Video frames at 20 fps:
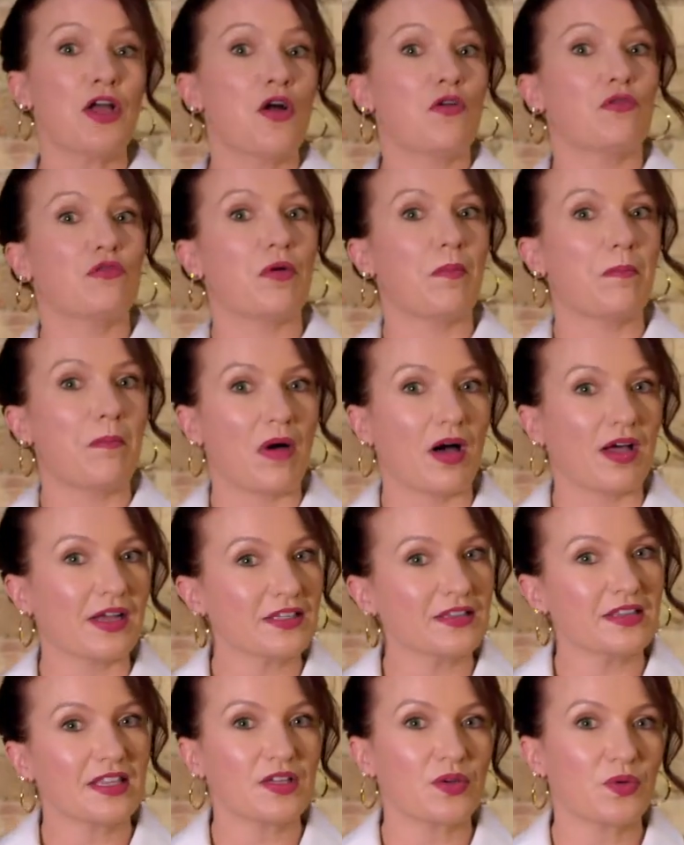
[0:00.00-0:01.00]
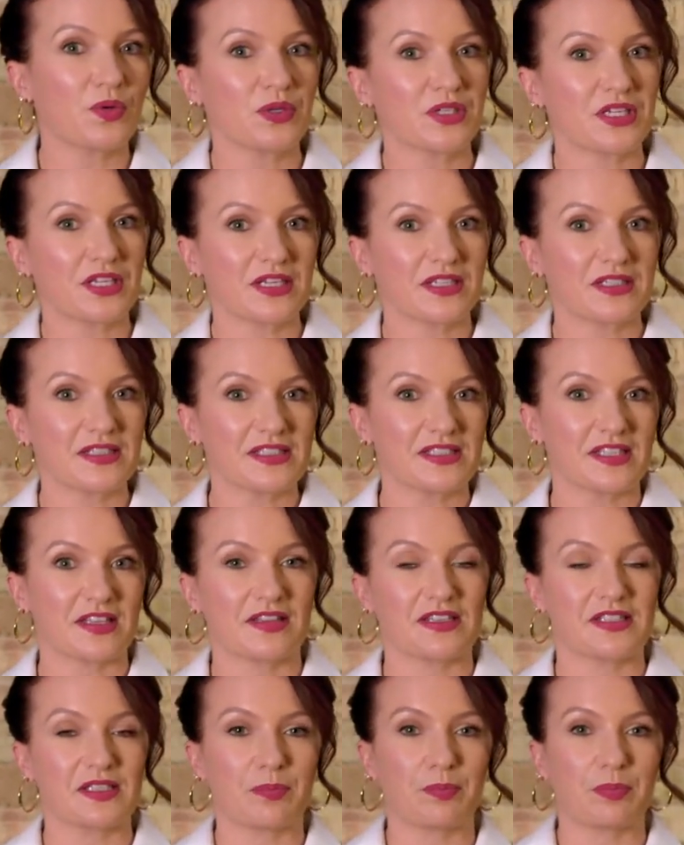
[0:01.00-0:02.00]
remind the audience that
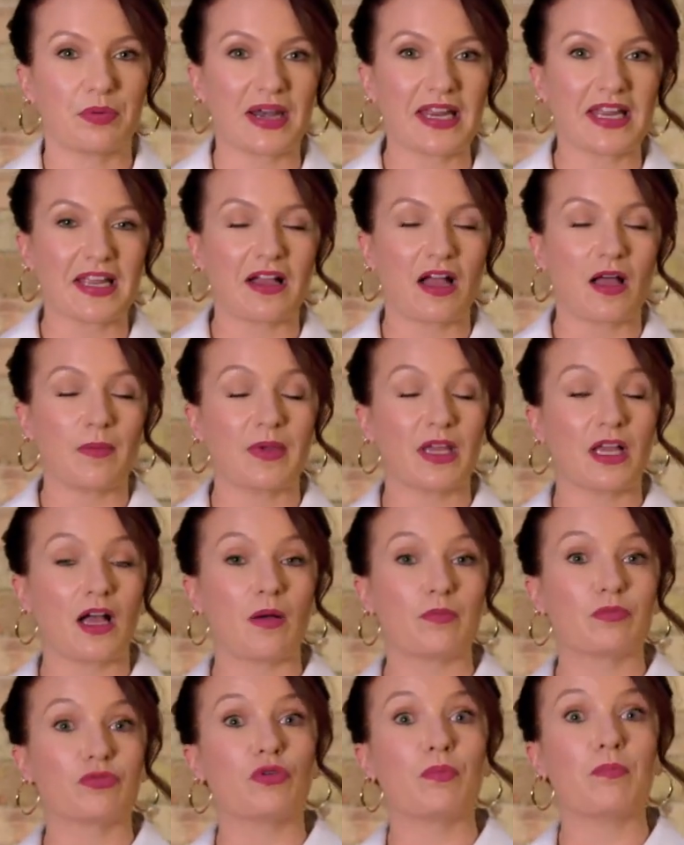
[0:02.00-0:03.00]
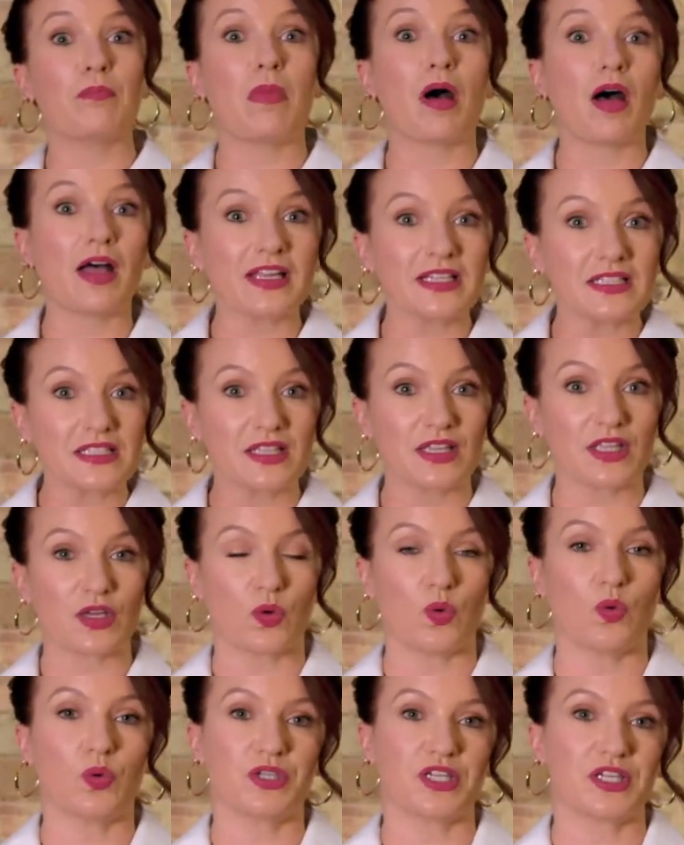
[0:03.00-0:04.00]
there's a break coming up, remind the
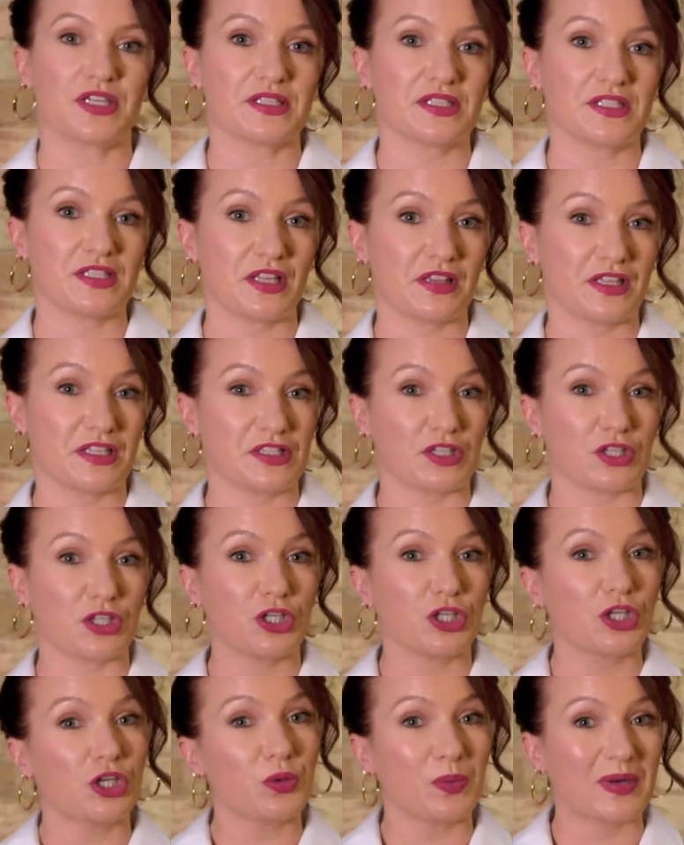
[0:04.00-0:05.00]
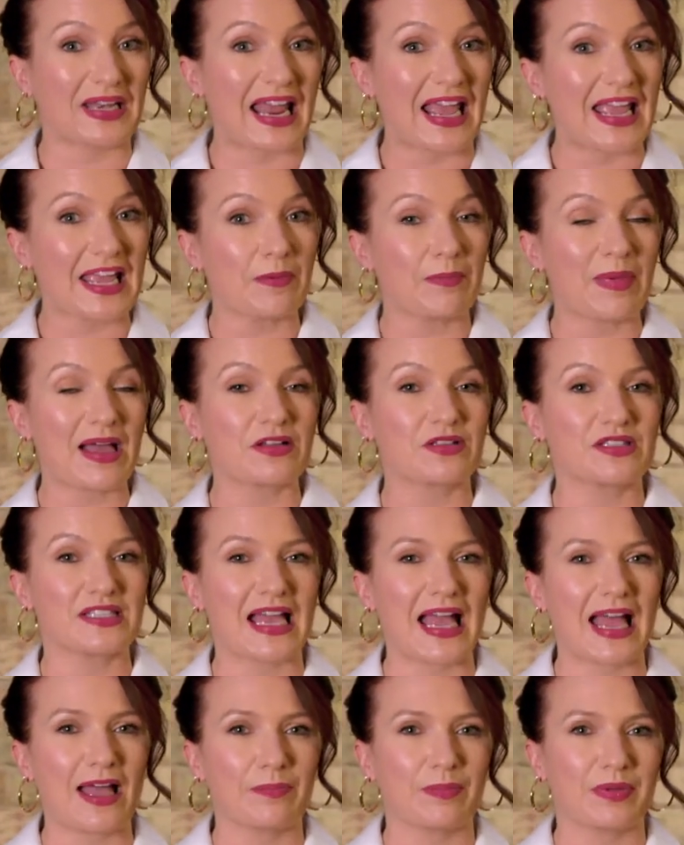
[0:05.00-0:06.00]
audience that there's a Q&A about to
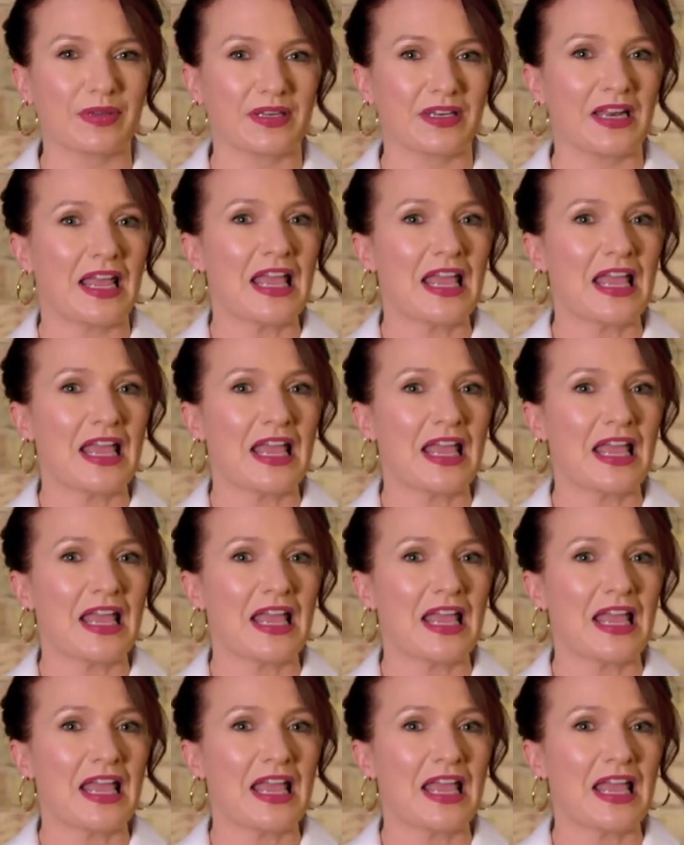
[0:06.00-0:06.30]
happen,